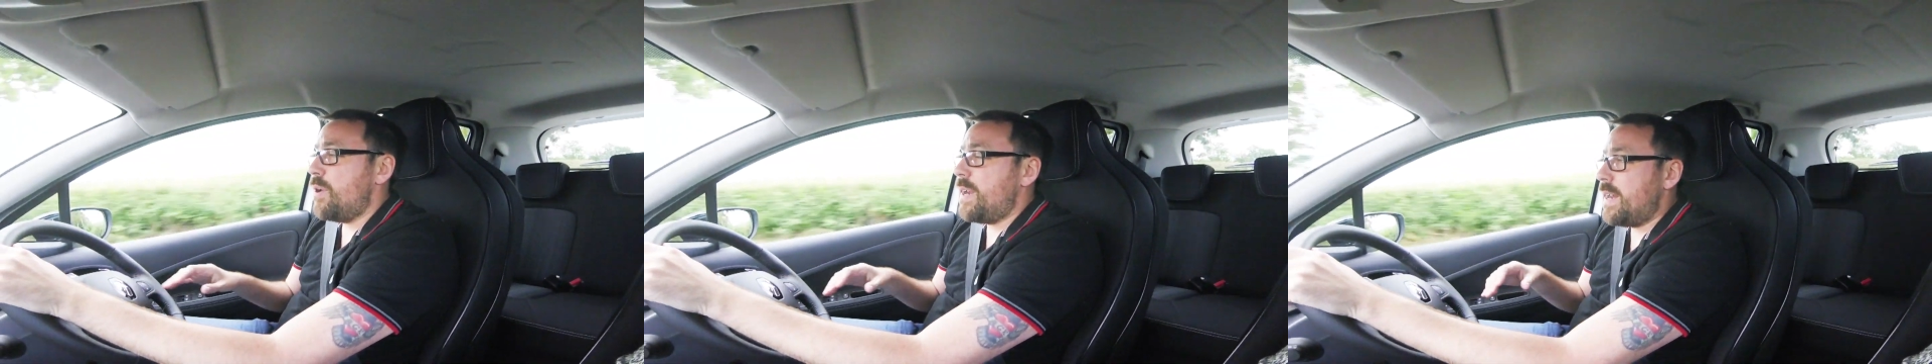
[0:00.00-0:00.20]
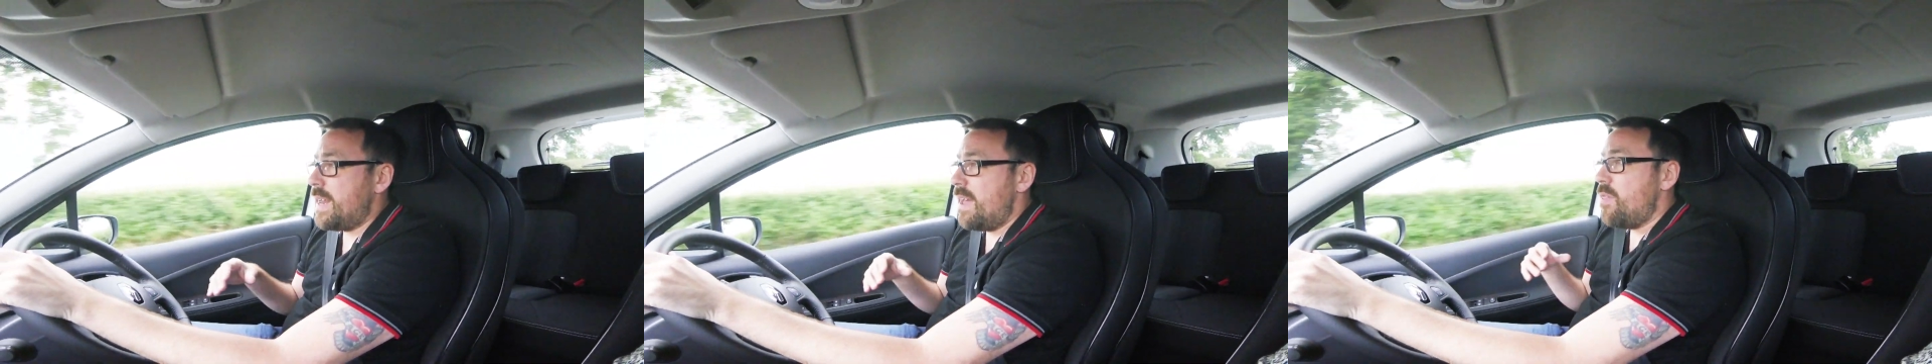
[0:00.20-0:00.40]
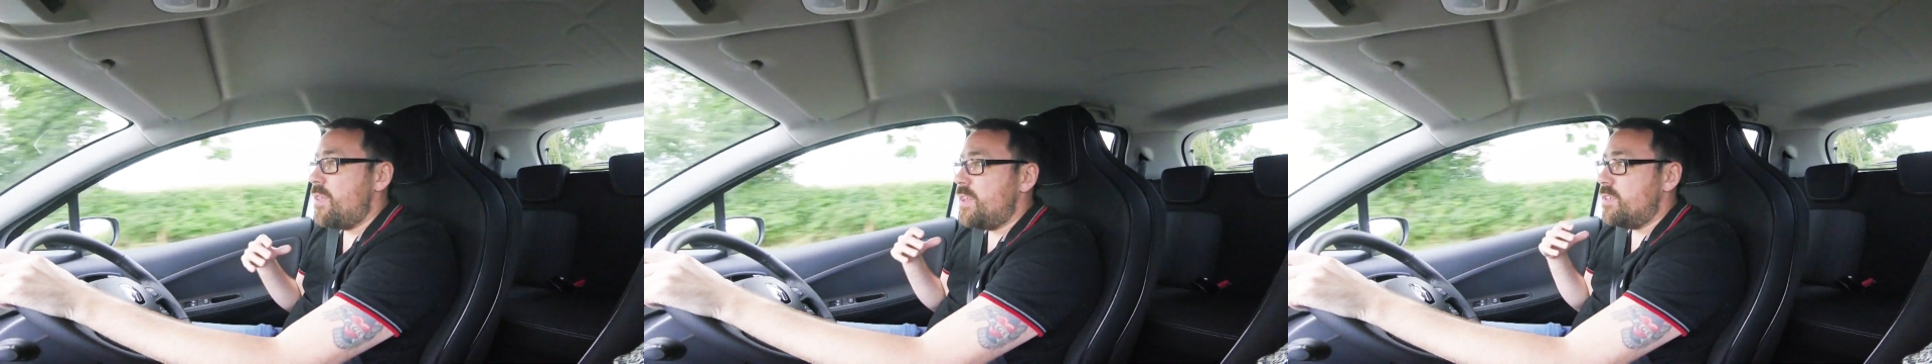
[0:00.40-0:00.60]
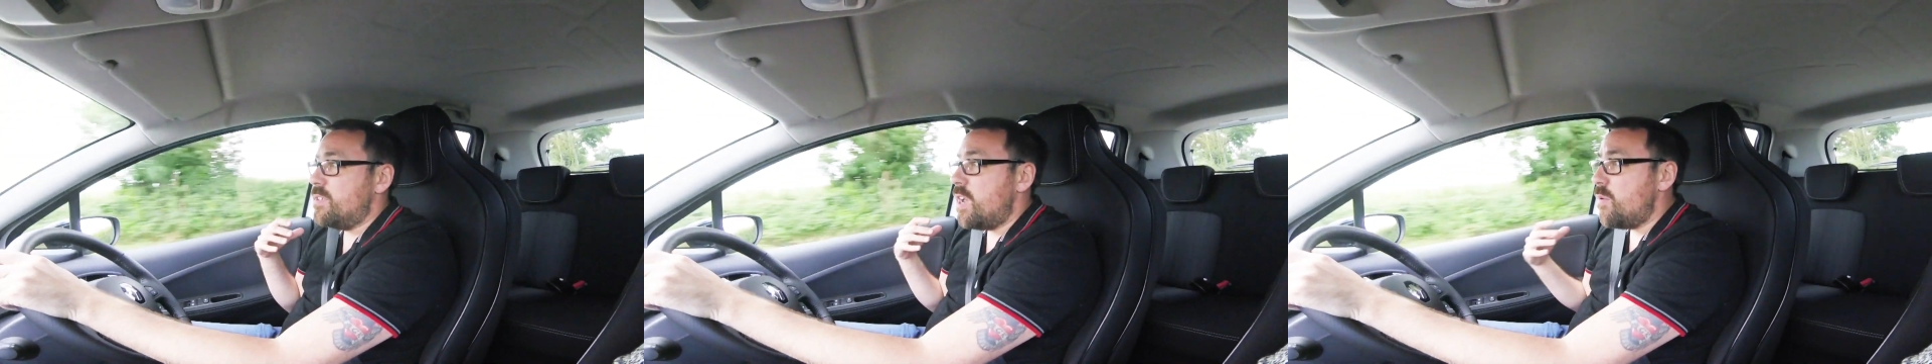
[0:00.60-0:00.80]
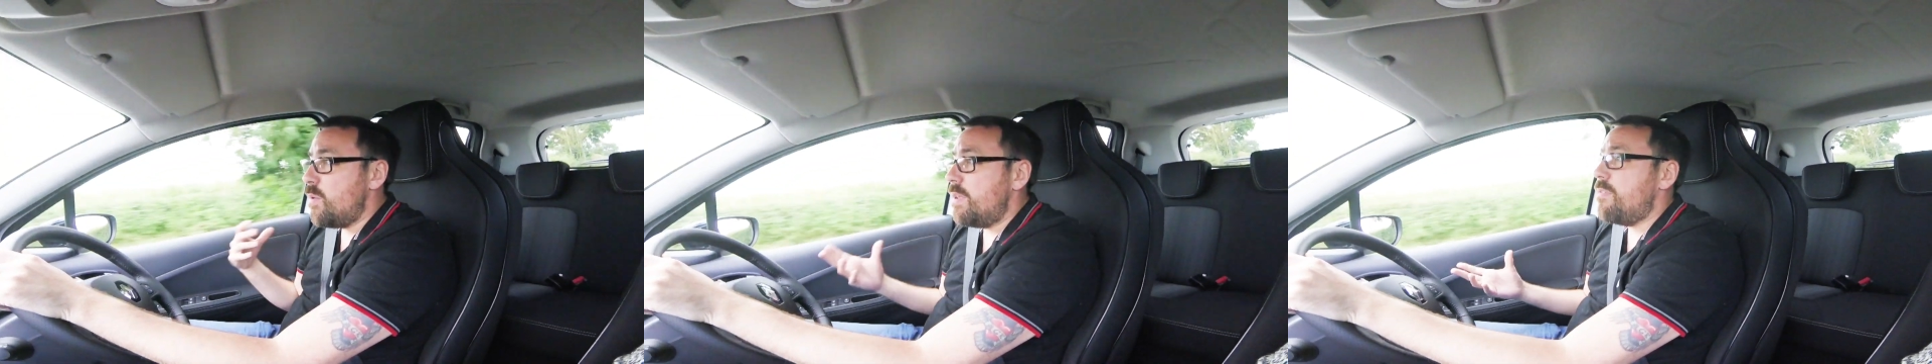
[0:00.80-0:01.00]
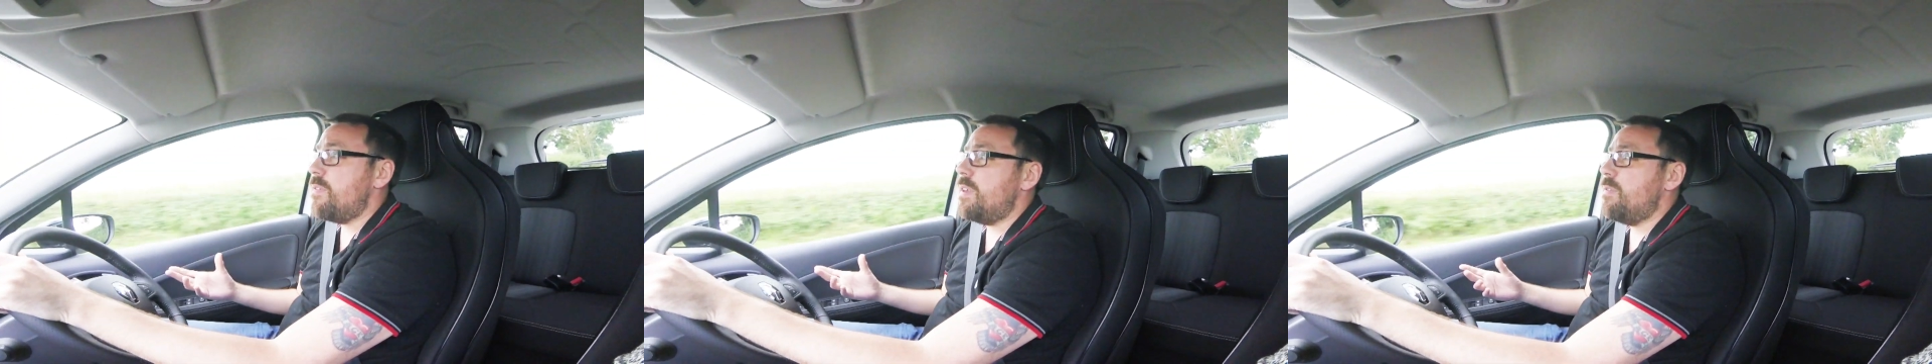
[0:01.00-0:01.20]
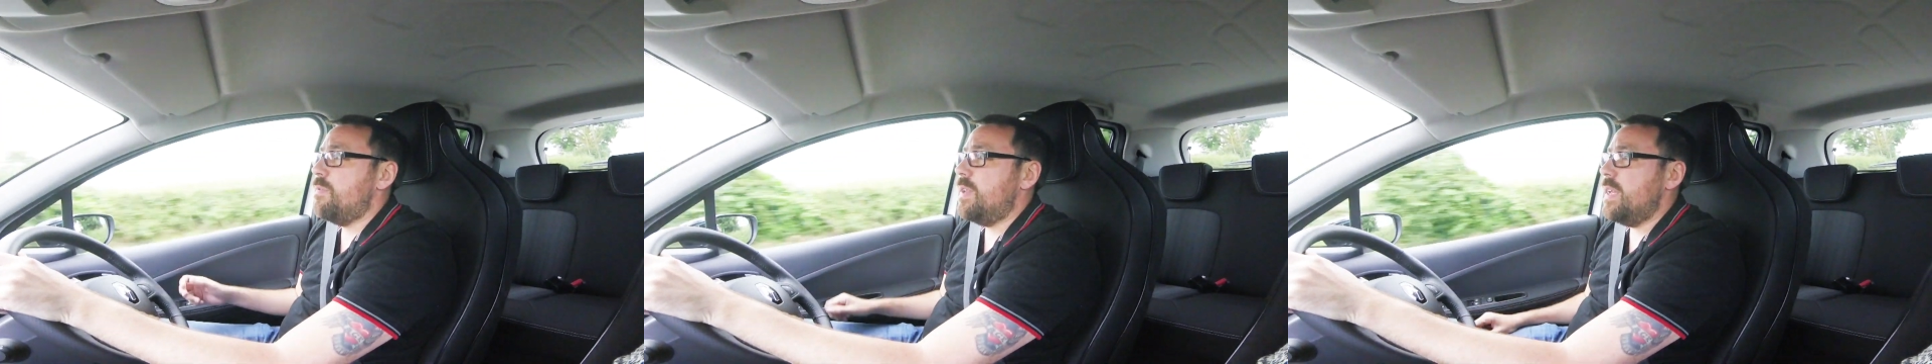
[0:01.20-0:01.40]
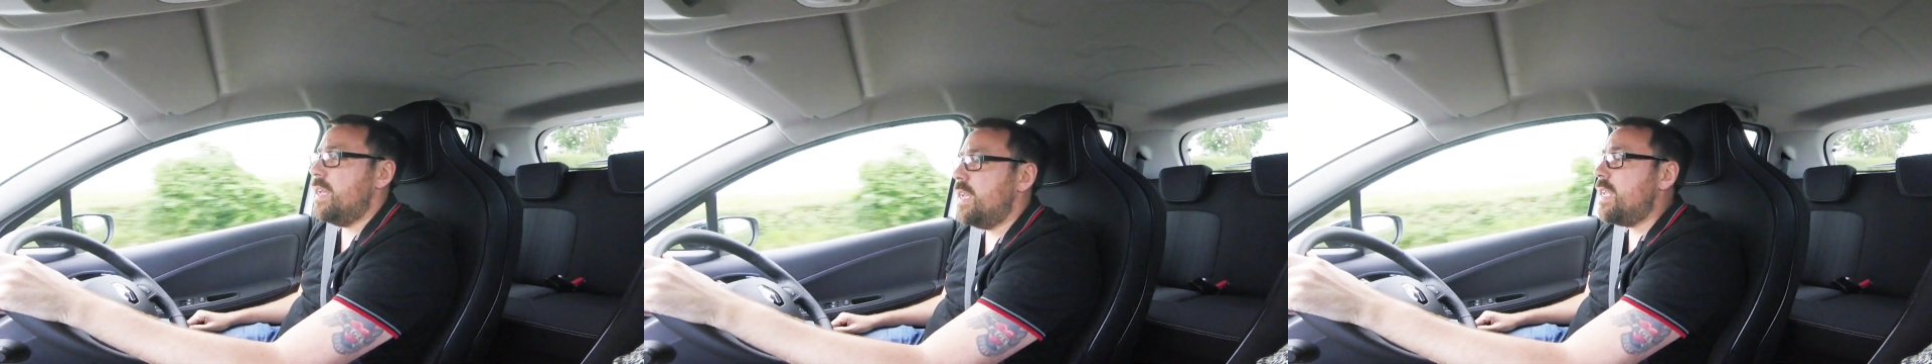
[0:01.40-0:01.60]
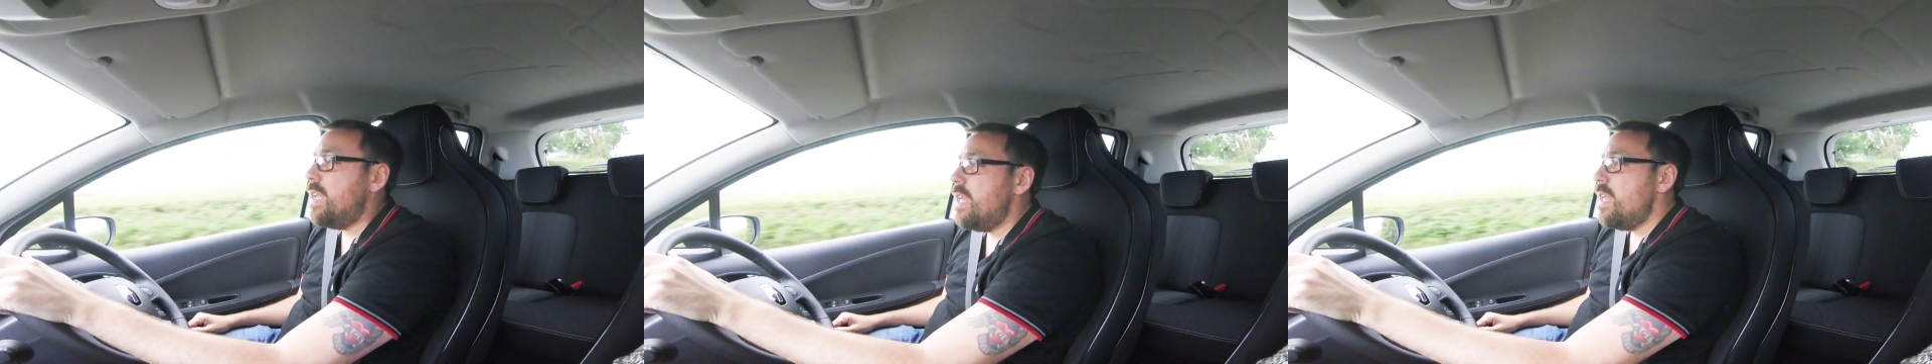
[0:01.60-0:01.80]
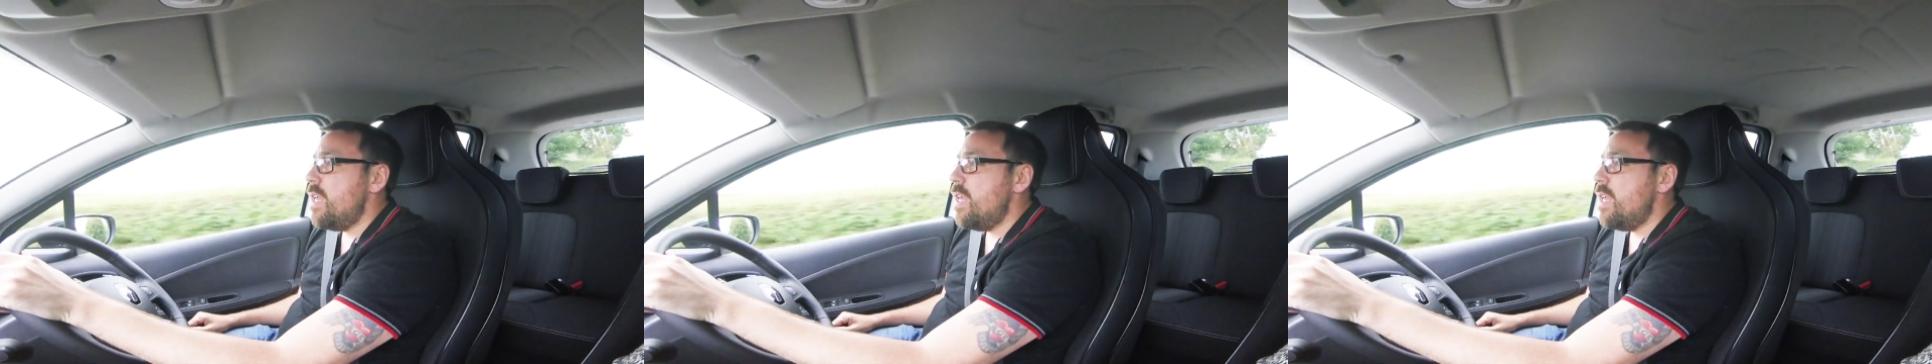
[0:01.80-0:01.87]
bringing out the Zoe 50,